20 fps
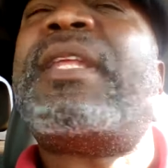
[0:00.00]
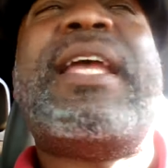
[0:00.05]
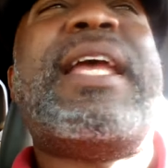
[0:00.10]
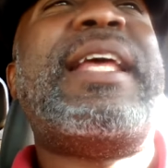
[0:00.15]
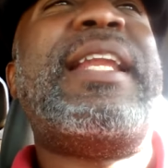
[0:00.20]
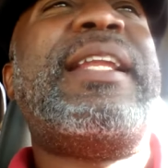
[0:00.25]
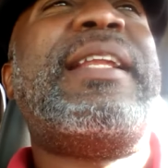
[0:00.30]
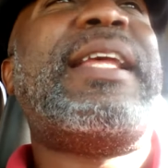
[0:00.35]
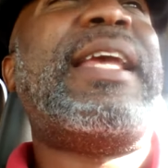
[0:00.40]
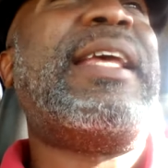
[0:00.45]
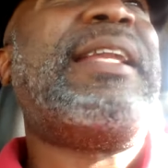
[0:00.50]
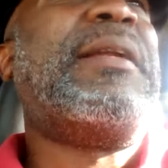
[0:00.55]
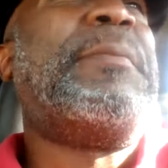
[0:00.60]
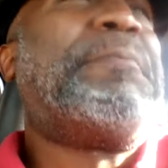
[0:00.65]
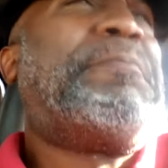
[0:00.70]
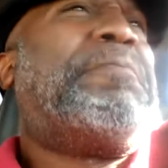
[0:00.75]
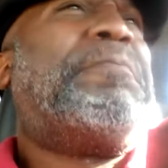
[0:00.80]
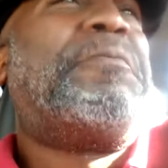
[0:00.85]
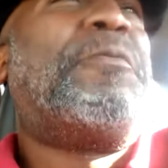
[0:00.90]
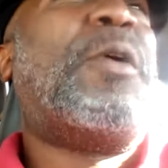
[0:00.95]
And
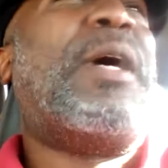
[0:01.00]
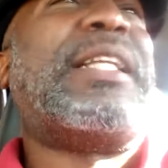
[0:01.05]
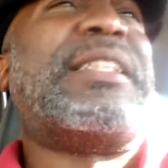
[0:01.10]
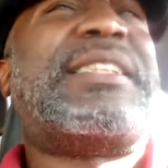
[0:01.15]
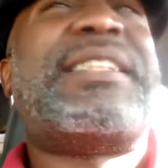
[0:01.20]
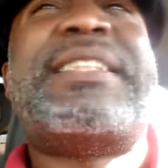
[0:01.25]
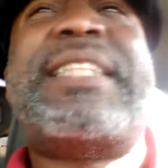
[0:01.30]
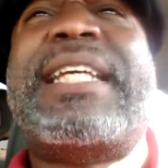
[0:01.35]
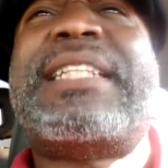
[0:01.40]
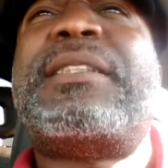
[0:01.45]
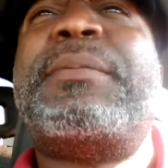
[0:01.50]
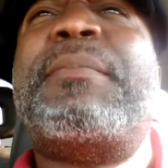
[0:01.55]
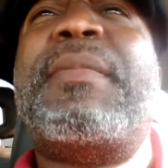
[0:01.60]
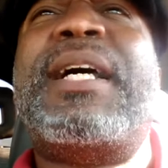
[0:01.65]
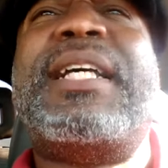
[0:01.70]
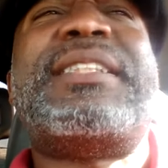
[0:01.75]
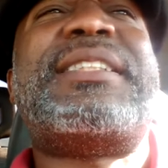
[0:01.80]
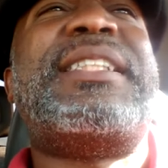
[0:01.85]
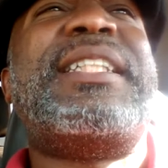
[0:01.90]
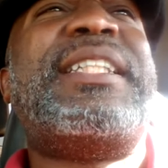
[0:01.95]
in what six
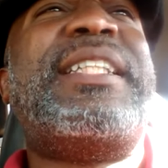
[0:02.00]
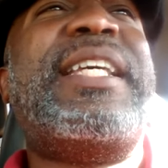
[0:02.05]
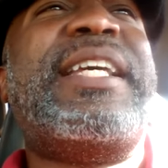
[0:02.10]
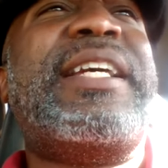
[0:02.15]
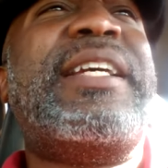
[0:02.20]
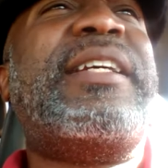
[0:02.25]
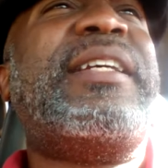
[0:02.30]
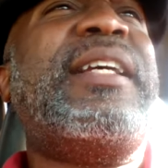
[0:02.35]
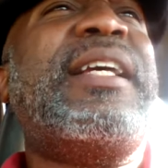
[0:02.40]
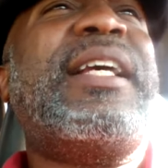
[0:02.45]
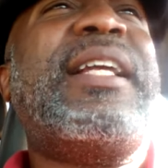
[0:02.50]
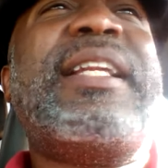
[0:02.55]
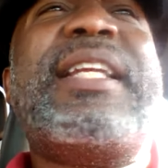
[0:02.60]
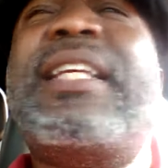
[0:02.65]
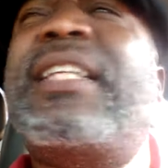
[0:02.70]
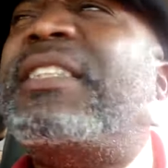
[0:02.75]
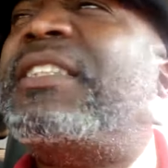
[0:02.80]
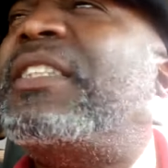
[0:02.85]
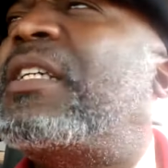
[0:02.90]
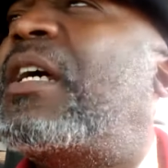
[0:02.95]
months a year,
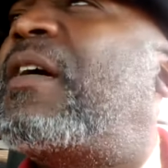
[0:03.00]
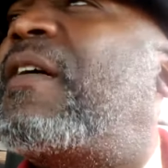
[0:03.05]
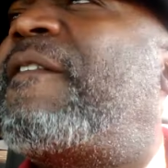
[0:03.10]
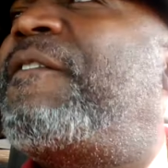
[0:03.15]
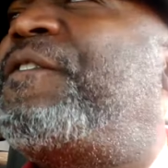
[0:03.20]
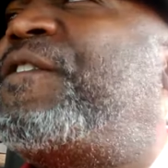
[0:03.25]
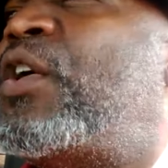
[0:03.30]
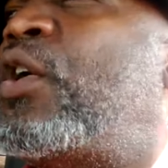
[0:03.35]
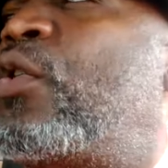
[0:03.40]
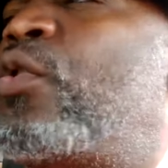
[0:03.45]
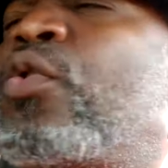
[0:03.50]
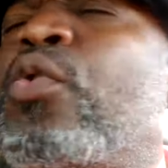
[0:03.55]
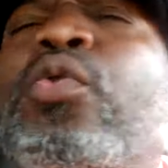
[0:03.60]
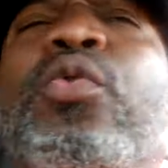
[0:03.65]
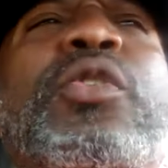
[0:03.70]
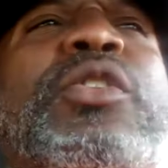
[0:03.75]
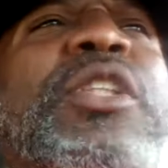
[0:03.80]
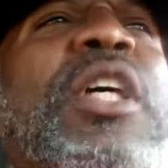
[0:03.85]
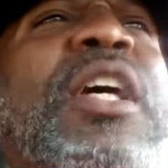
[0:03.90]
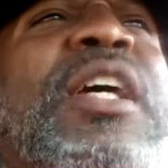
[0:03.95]
these young
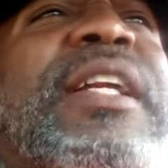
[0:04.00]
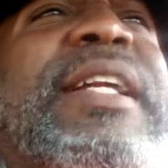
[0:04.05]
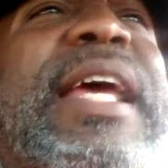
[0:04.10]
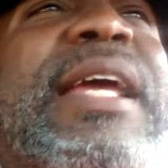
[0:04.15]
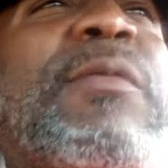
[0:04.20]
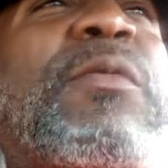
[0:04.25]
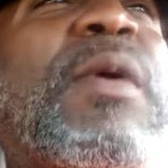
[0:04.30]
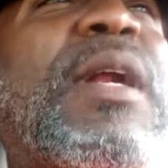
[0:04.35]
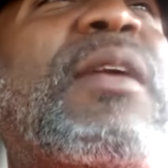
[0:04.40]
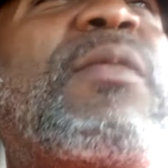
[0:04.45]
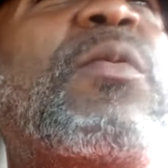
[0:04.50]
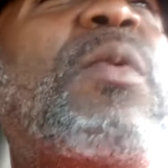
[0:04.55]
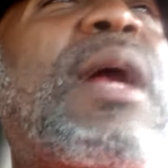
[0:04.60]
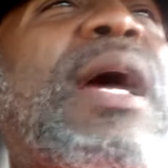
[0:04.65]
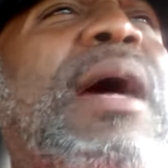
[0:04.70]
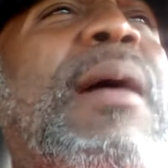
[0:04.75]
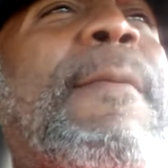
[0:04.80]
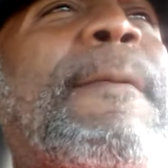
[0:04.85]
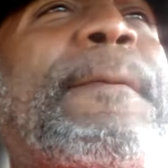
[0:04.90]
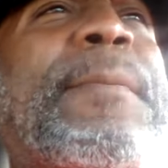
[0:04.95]
fools they running
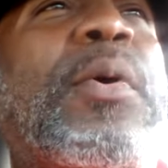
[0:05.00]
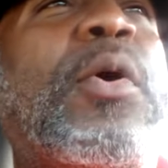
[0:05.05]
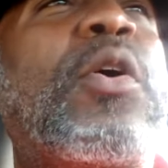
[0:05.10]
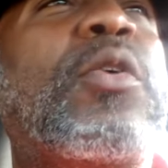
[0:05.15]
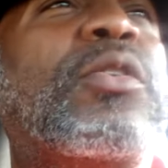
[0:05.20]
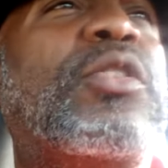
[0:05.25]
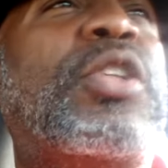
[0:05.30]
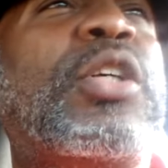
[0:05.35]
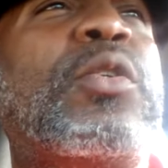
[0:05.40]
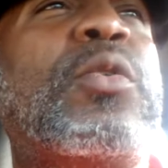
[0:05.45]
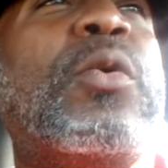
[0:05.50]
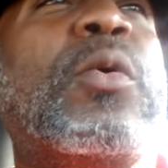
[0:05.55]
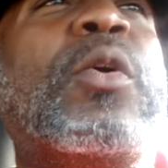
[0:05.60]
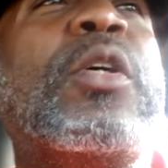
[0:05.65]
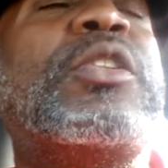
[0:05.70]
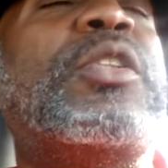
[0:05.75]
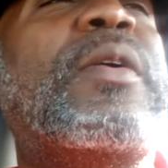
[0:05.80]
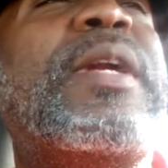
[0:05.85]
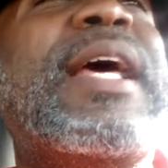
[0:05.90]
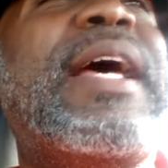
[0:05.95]
around broke too.
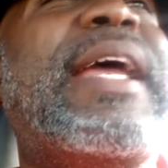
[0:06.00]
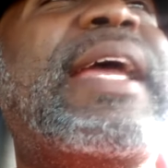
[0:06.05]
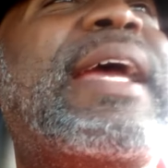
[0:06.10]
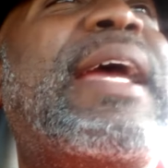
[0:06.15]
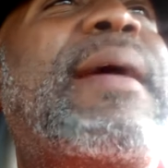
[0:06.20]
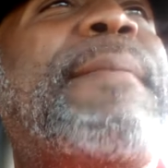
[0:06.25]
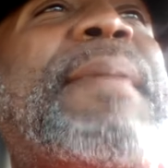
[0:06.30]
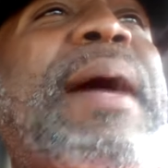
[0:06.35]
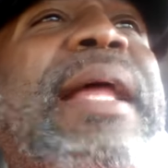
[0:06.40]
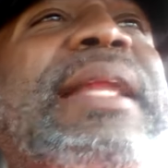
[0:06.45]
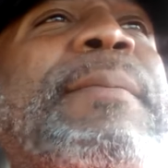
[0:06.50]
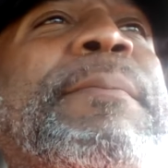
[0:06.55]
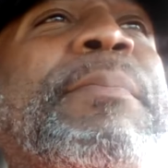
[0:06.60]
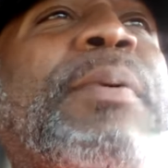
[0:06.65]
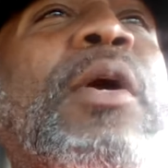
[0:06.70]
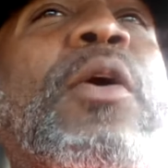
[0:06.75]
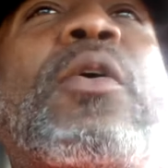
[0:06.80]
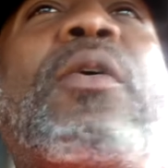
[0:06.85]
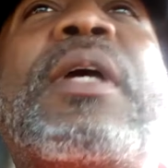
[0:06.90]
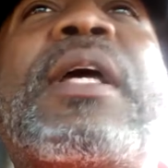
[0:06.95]
So now everybody
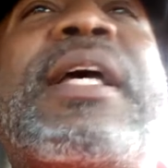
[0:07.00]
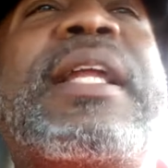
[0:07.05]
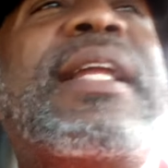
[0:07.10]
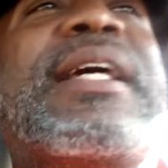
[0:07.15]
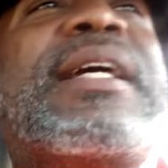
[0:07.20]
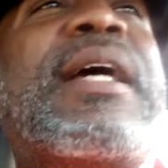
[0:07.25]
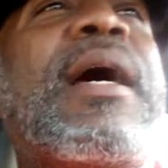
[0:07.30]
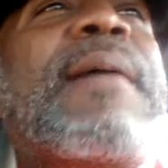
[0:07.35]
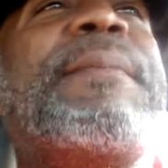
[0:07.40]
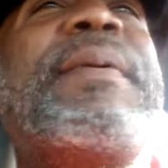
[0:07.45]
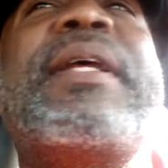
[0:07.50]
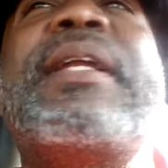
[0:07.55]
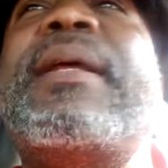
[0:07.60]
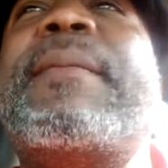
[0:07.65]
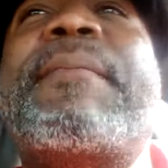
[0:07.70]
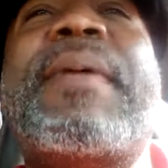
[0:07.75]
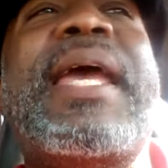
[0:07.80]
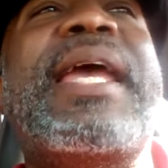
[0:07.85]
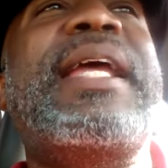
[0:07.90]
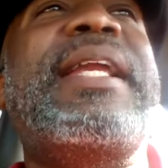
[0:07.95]
broke. The company
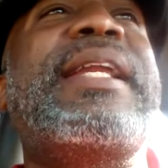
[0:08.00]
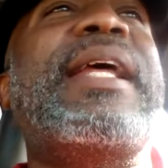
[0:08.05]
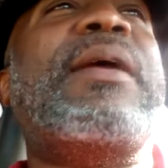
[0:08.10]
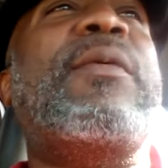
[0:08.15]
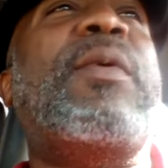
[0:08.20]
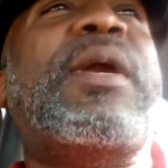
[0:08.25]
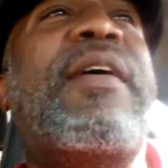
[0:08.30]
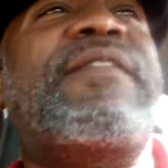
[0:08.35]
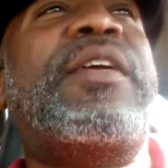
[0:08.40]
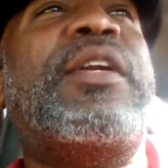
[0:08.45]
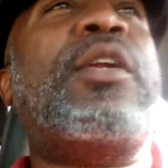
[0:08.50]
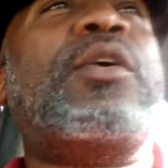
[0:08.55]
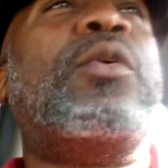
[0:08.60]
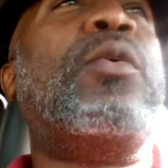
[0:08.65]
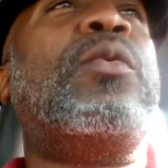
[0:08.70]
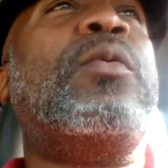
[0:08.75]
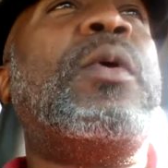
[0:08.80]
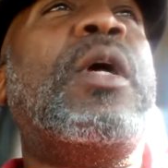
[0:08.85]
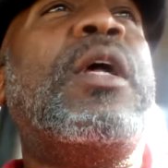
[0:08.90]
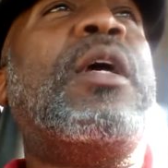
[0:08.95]
that made their
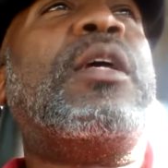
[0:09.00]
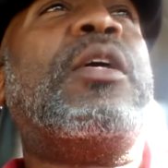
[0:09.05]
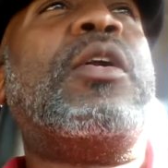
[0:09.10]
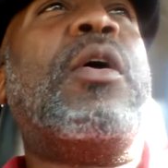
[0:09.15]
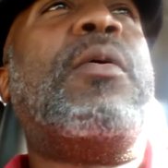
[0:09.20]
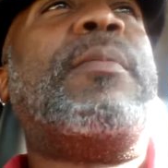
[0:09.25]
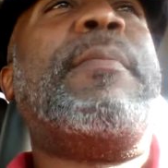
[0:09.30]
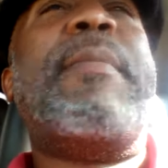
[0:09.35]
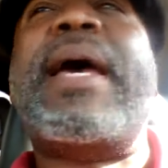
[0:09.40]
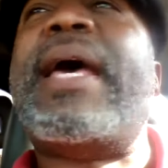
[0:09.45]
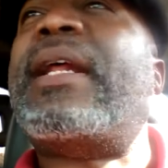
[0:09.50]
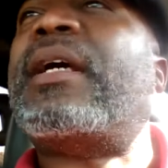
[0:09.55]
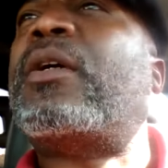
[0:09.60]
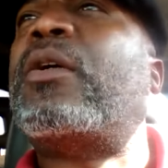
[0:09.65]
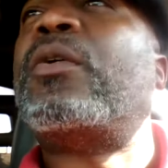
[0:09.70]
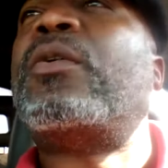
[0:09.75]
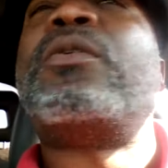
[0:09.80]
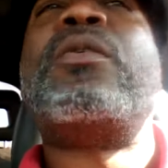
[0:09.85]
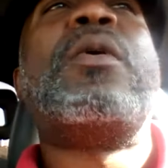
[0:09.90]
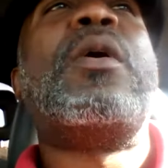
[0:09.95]
revenue, you know,
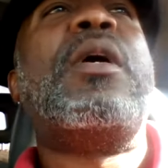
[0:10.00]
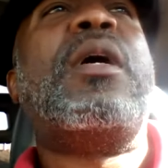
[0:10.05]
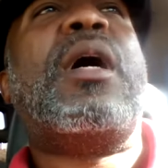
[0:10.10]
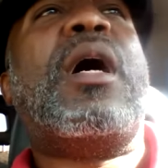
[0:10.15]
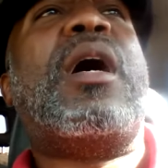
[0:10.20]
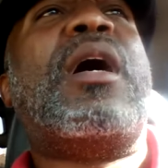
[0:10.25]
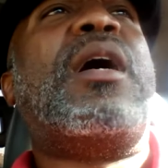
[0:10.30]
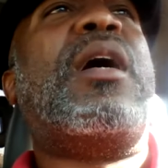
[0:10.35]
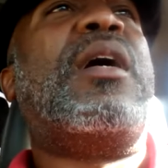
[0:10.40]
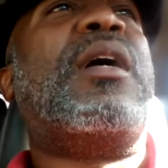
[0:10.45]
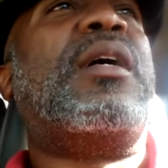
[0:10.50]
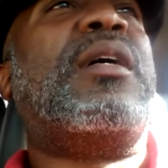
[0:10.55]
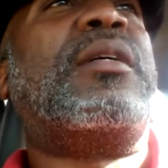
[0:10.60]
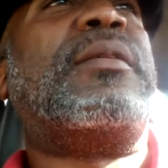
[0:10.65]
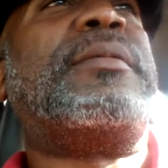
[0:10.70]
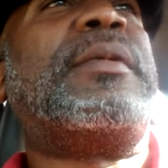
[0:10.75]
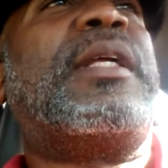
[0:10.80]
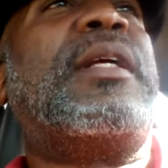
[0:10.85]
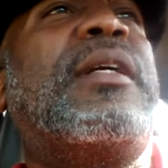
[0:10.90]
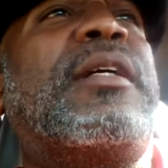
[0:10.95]
medical,
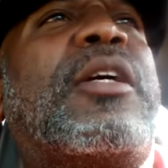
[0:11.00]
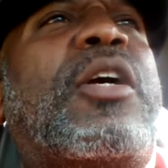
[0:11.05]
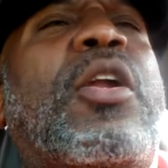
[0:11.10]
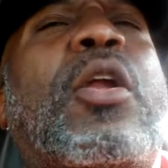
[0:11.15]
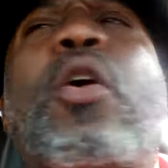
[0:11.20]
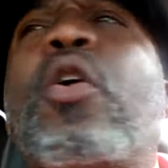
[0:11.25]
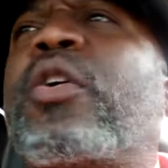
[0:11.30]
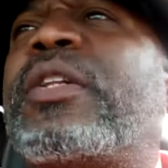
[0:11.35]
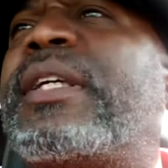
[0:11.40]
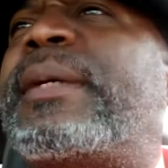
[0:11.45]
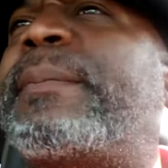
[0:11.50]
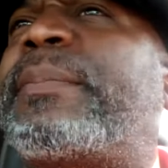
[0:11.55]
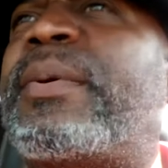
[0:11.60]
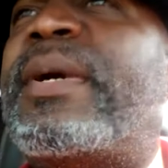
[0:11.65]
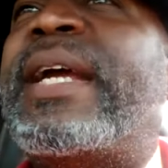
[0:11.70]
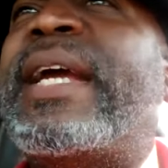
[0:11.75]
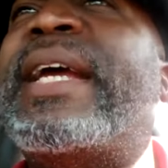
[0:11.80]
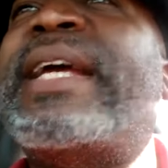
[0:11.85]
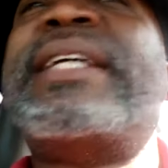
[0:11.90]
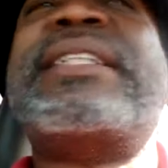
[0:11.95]
uh, clothing
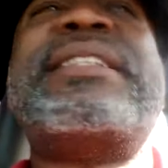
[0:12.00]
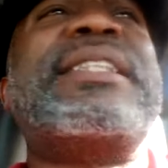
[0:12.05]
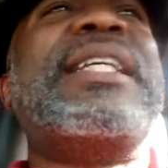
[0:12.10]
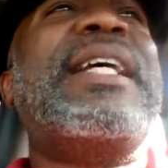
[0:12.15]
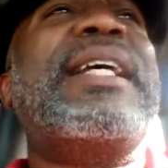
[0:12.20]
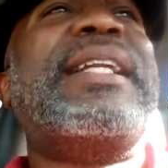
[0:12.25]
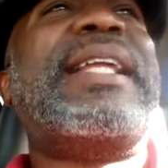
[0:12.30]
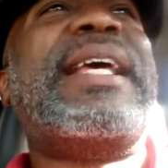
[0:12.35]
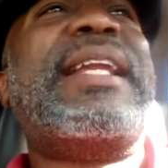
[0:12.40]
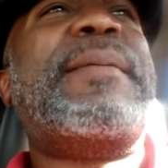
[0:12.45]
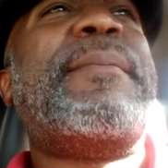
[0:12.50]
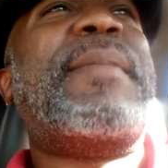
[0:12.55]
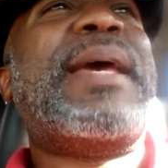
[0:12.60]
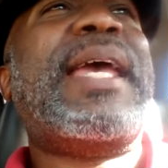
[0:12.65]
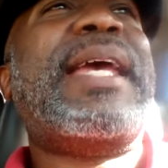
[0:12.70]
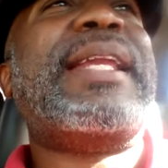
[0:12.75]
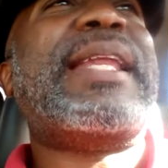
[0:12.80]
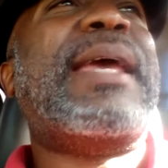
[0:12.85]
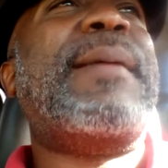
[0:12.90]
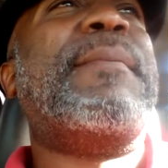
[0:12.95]
brands, they done
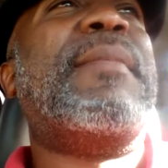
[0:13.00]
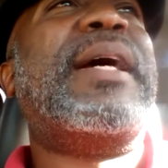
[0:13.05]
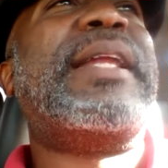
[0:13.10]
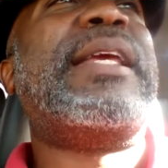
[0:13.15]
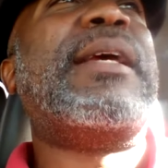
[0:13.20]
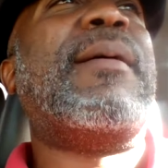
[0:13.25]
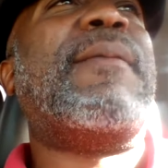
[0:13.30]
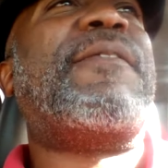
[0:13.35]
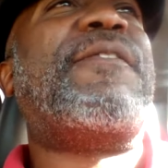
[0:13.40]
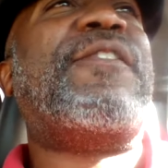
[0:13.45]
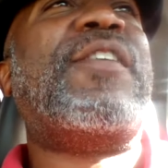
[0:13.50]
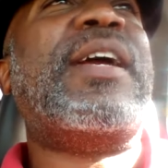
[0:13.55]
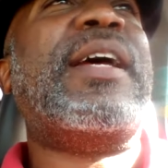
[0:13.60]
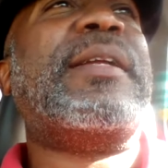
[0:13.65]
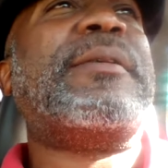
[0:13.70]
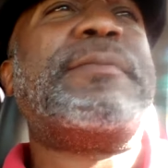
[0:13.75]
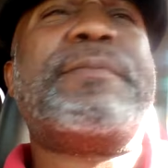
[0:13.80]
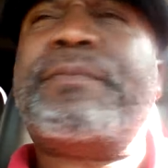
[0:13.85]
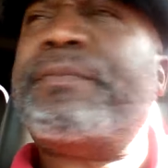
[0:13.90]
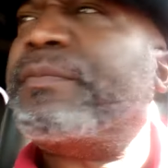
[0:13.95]
made their money up front.